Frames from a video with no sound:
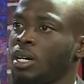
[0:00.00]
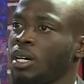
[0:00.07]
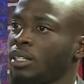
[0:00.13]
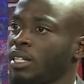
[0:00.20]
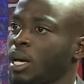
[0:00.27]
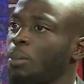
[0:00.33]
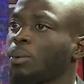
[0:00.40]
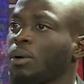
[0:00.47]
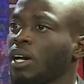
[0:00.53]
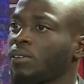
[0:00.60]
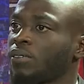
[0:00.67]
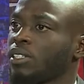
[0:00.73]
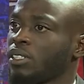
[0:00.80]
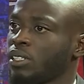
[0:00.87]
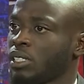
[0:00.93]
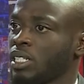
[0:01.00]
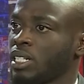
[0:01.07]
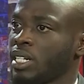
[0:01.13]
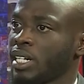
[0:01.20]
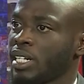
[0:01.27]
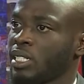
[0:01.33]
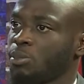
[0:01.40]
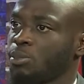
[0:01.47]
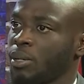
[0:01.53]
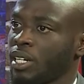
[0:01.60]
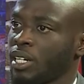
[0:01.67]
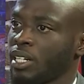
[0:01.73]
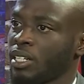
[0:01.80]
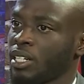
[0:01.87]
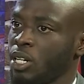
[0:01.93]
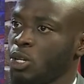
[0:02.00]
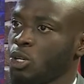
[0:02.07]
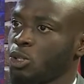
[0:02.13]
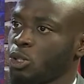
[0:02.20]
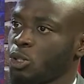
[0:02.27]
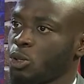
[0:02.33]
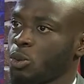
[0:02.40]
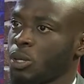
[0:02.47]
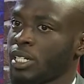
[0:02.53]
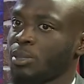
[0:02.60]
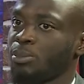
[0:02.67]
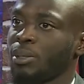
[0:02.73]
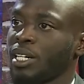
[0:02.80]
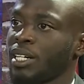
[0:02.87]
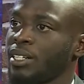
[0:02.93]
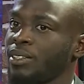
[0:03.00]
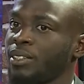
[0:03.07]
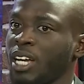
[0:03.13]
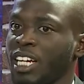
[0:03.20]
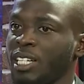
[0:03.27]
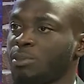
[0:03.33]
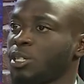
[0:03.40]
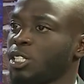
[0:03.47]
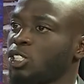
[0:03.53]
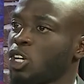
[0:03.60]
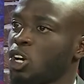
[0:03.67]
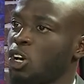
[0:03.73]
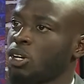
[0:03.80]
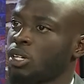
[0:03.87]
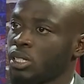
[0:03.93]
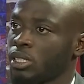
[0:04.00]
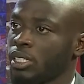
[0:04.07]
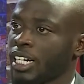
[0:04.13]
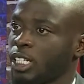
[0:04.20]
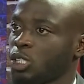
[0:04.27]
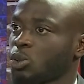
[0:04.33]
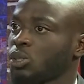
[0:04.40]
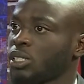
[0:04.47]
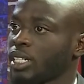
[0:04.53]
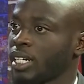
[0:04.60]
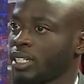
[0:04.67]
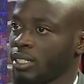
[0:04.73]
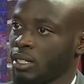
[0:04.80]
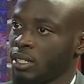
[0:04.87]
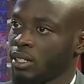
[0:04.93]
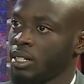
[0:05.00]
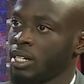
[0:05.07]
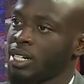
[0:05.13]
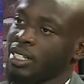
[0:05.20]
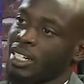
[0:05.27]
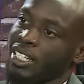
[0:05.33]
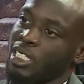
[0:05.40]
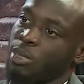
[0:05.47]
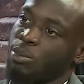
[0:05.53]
their privacy is being, you know, is being turned into data that is